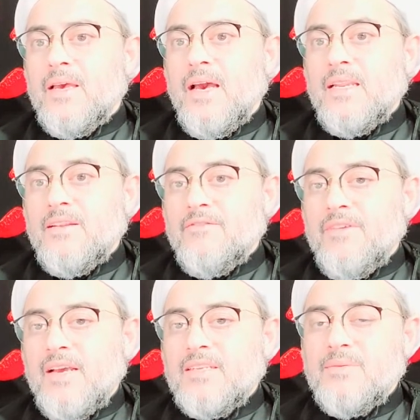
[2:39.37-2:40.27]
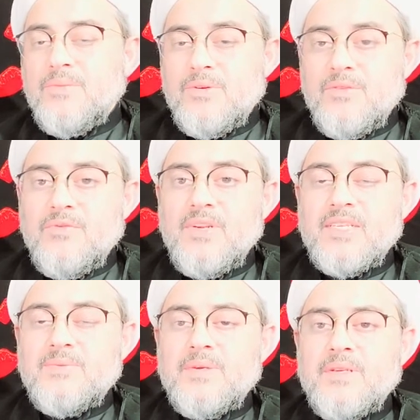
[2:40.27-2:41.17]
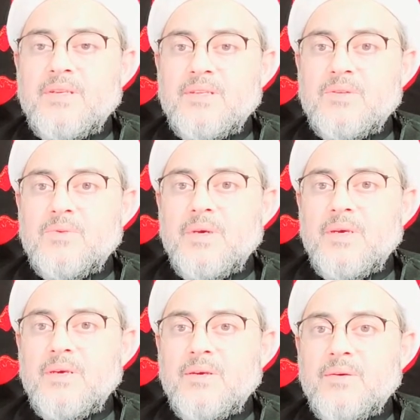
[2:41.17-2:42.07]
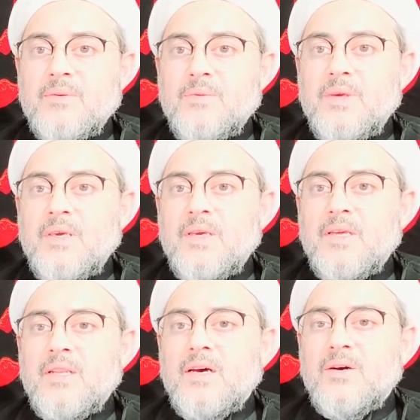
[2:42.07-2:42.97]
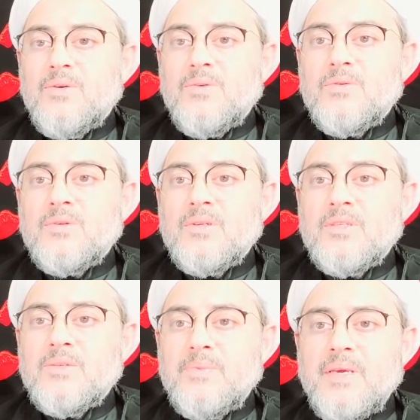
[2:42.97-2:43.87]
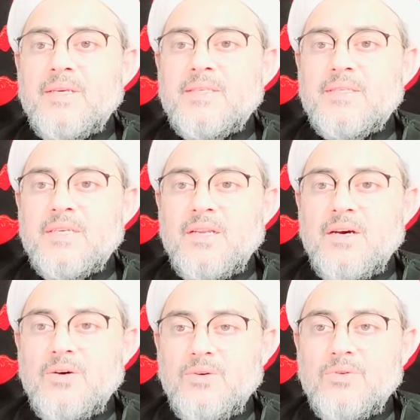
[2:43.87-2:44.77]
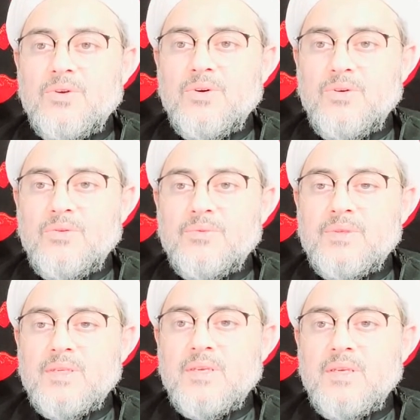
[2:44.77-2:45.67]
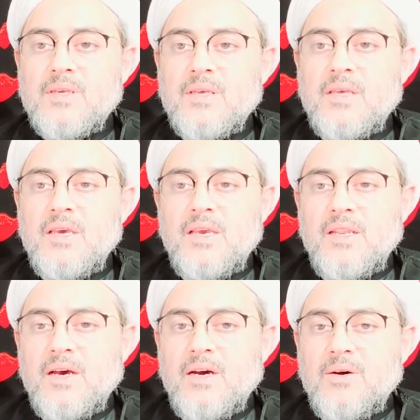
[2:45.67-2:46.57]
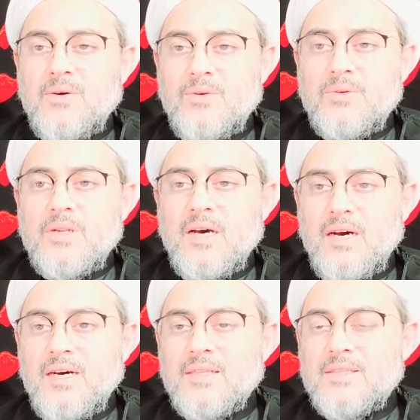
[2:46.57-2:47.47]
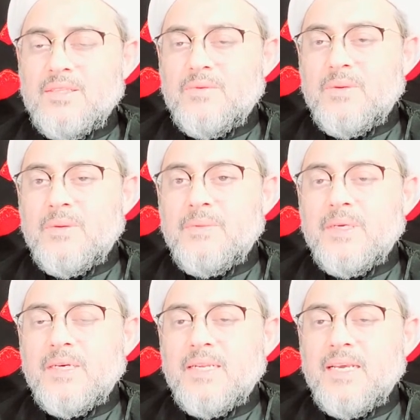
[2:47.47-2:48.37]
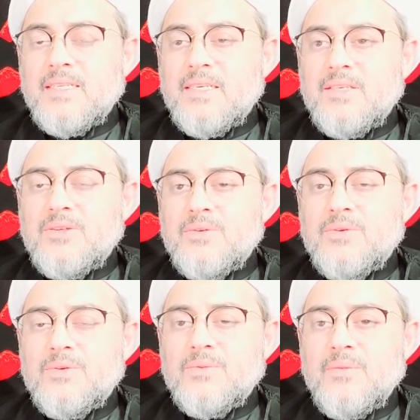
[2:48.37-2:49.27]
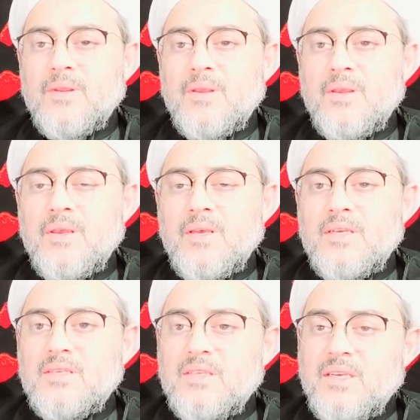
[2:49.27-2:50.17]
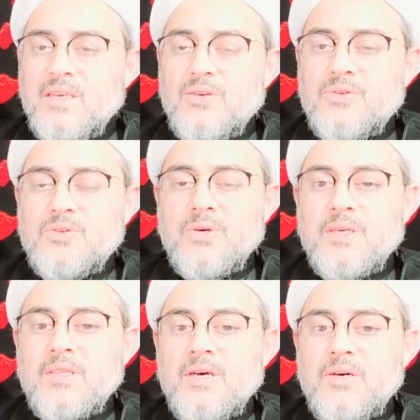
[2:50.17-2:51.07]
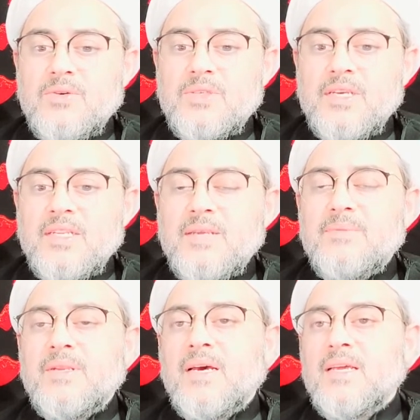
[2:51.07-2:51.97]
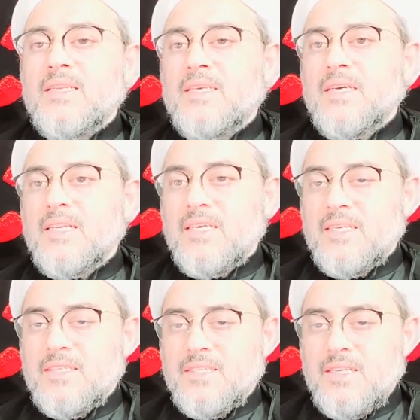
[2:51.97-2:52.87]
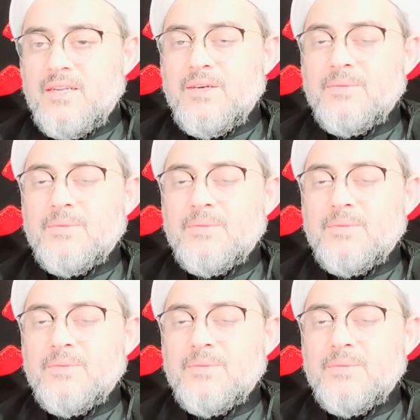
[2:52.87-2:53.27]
and in fact a beautiful experience, where we in our own space, in our own homes, in our own hearts, we will be connecting to Sayyid al-Shuhada Hussein ibn Ali alayhi salam.